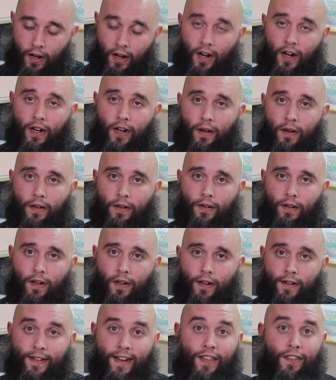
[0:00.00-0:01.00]
on
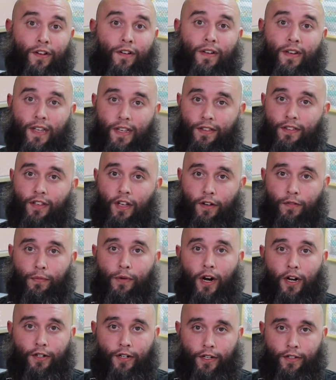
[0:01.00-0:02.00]
another list of
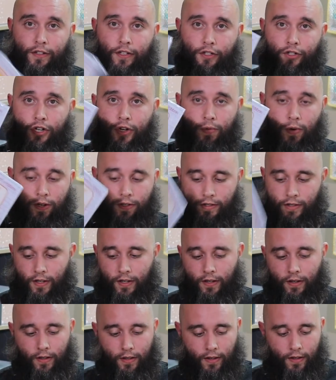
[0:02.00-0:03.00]
projects that she wants
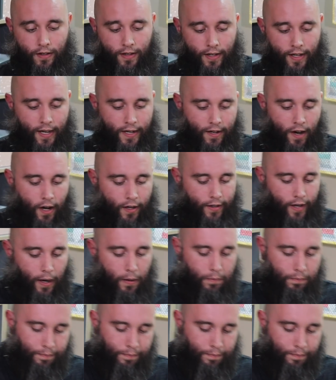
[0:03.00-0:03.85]
to get knocked out.